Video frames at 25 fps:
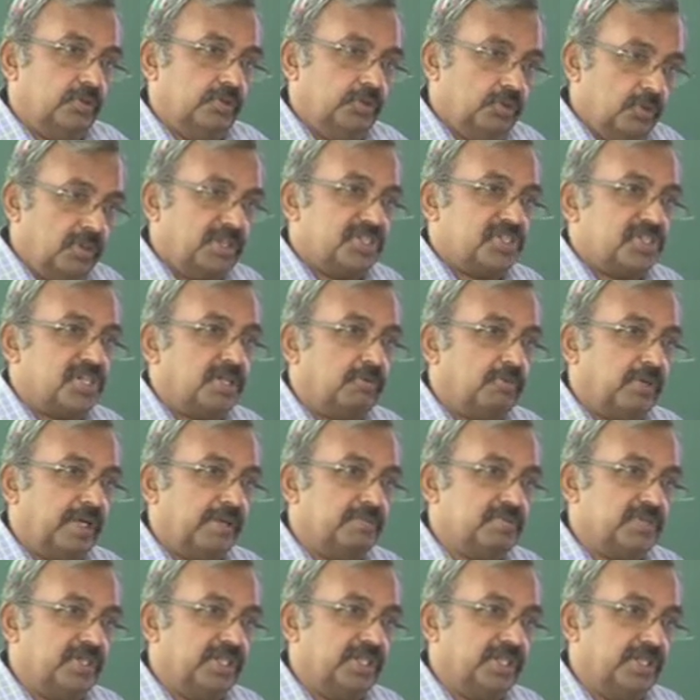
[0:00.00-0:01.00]
You understand what I
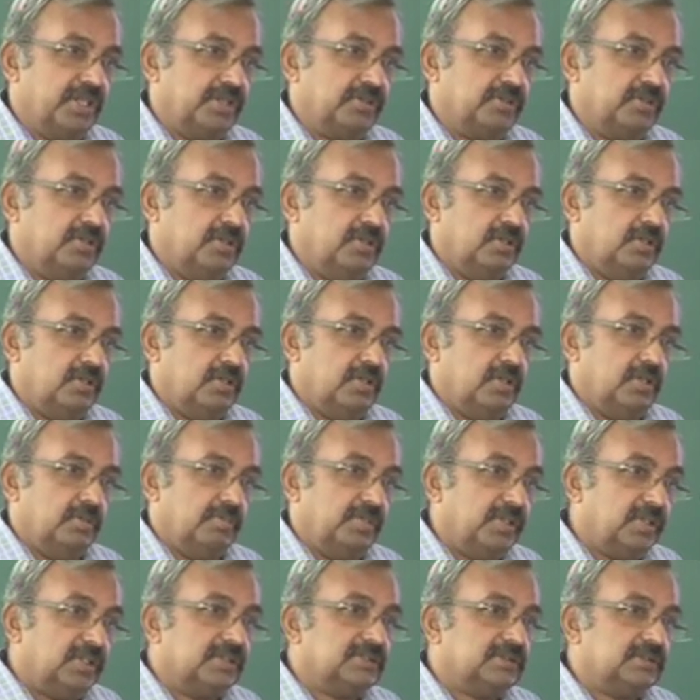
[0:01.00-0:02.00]
am saying?
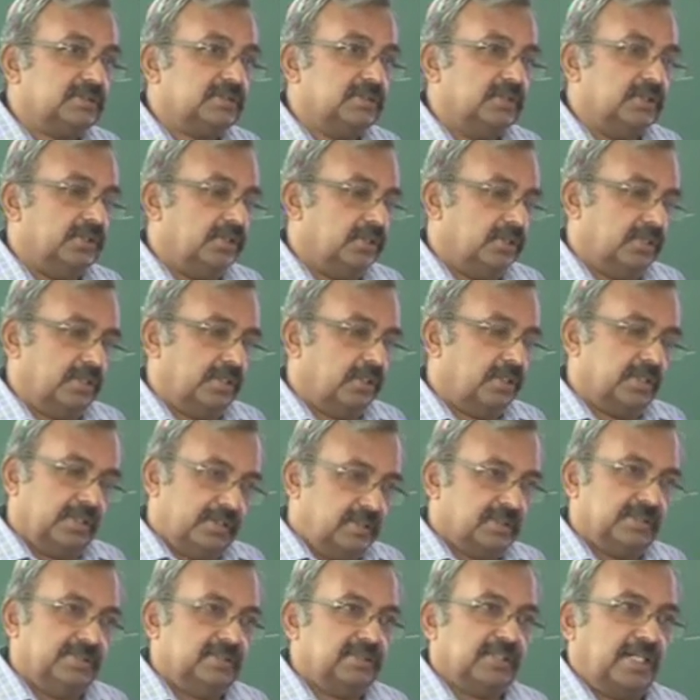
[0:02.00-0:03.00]
Because
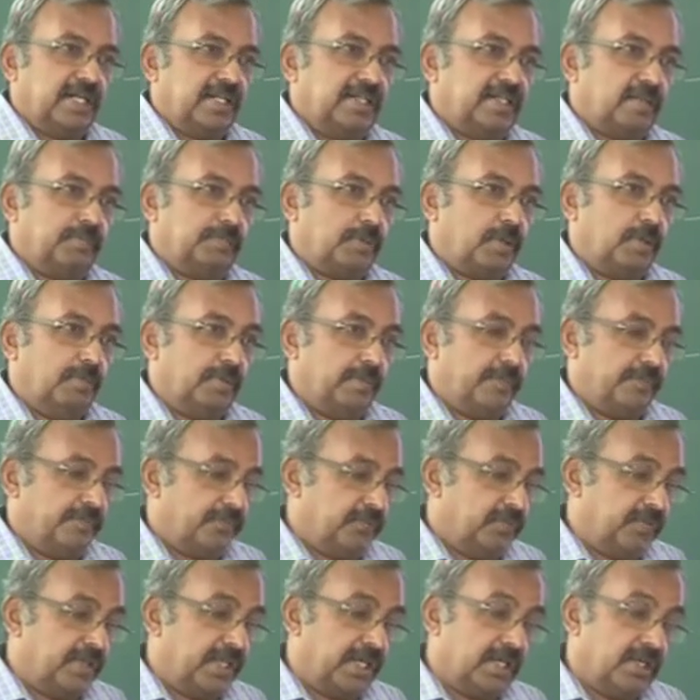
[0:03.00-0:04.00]
this is another problem.
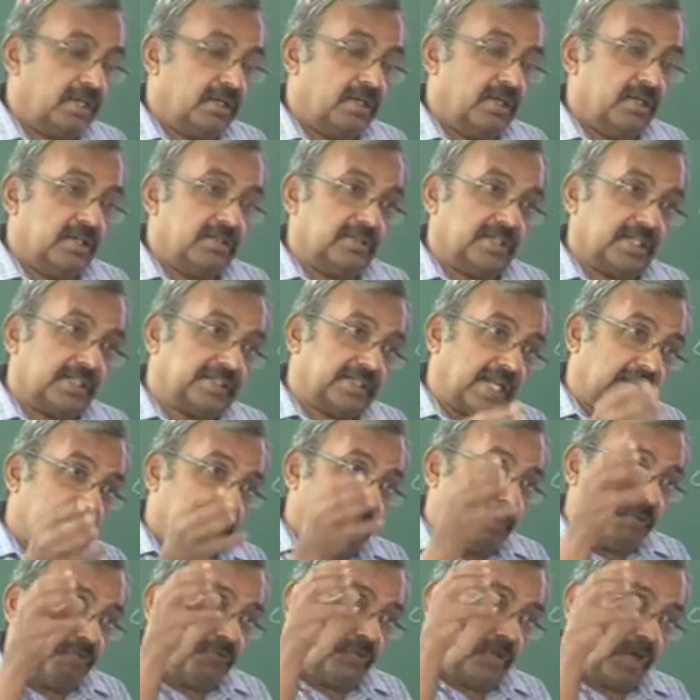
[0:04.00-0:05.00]
Then the
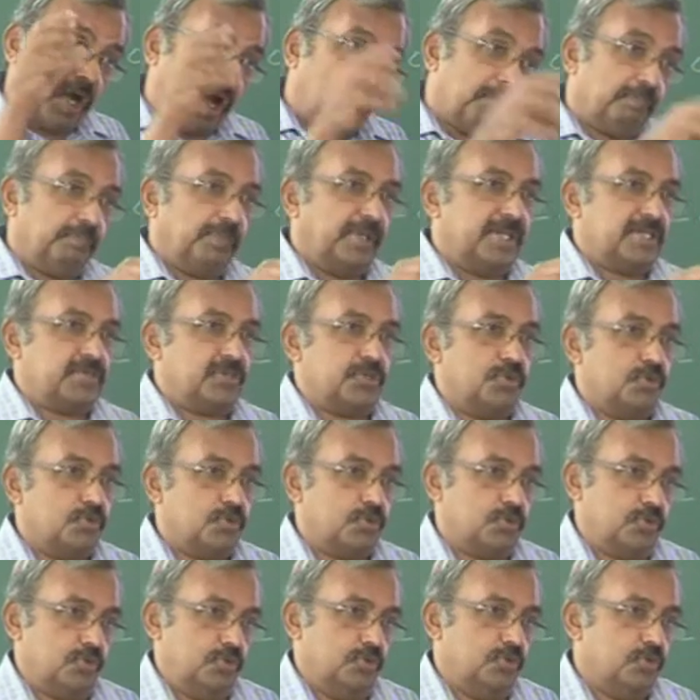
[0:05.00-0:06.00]
type of complex you
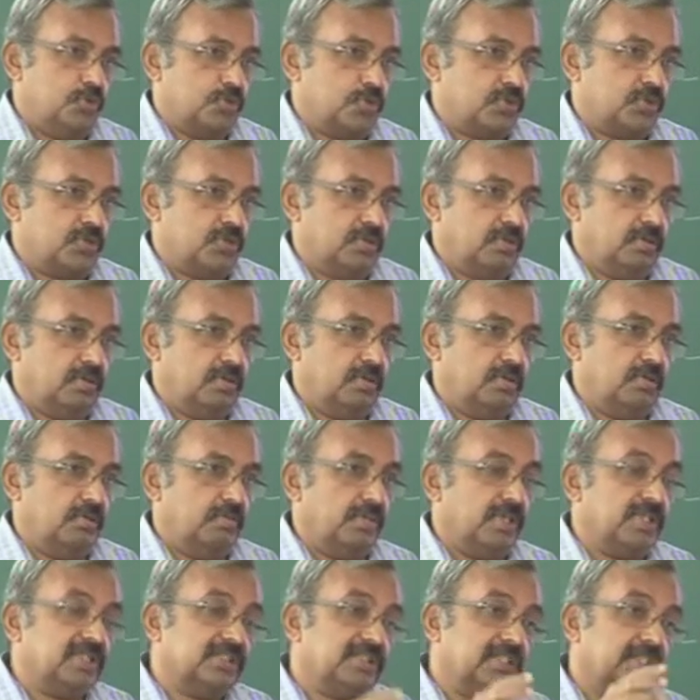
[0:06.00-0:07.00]
use,
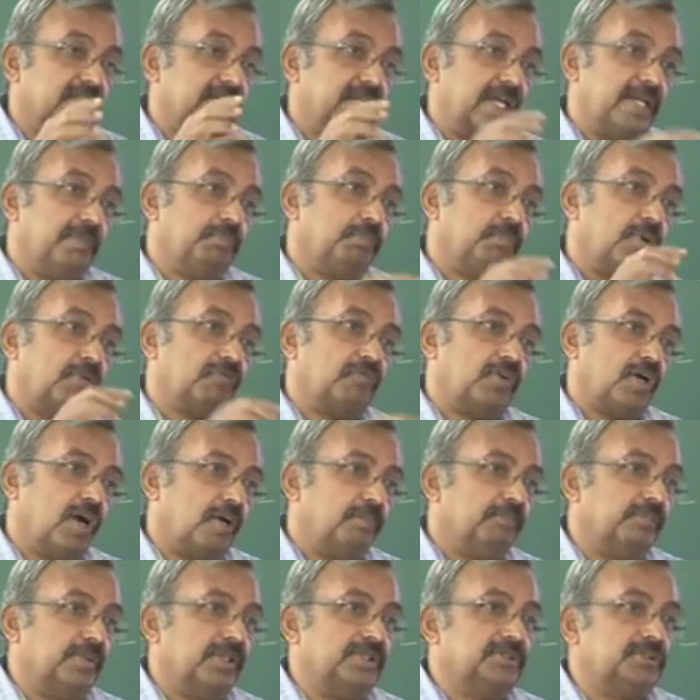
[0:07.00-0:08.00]
because the type of
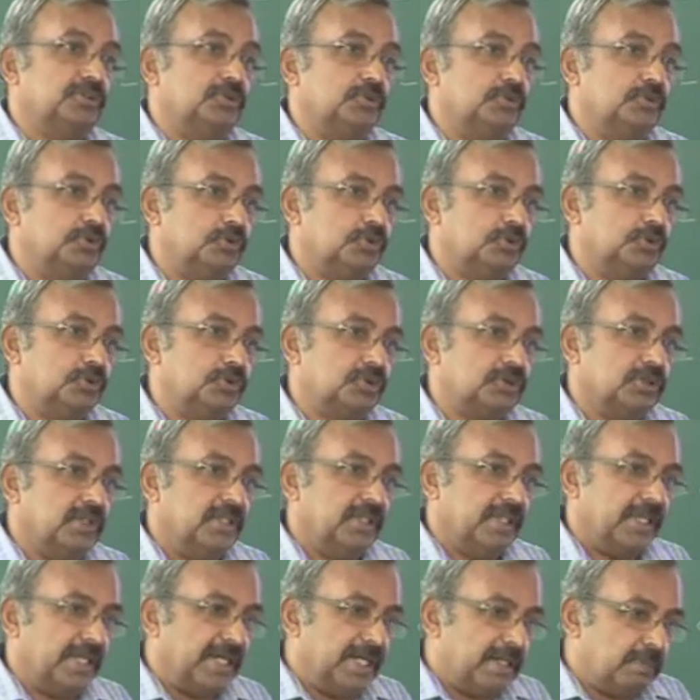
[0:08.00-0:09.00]
complex you use,
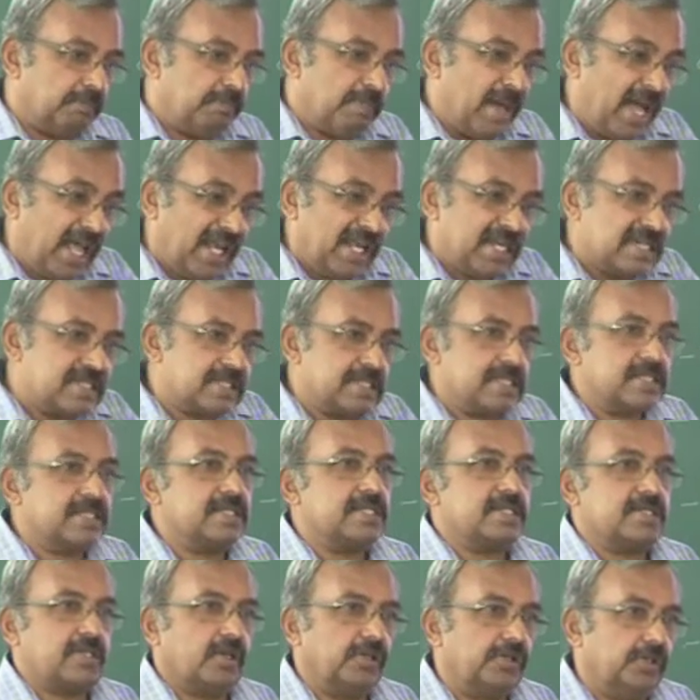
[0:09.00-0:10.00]
it balances
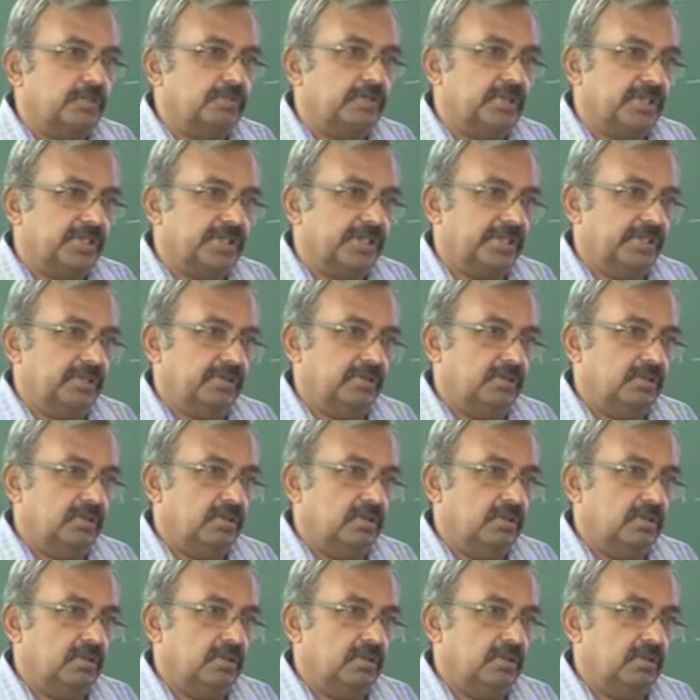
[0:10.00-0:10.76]
the solubility.